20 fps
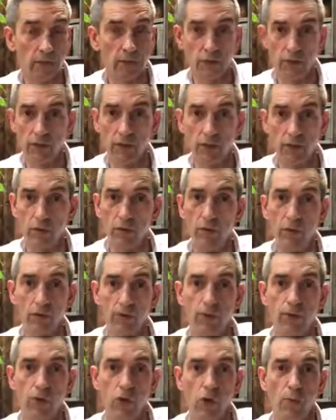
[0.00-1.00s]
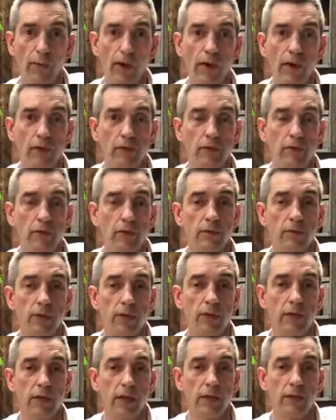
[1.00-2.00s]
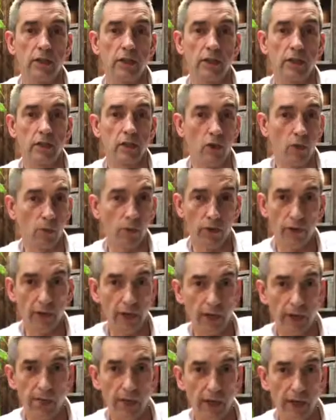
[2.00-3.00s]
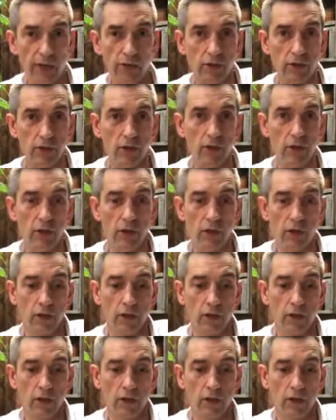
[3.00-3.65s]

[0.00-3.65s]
I'm just giving you a format here as ideas. No more than 8 pages.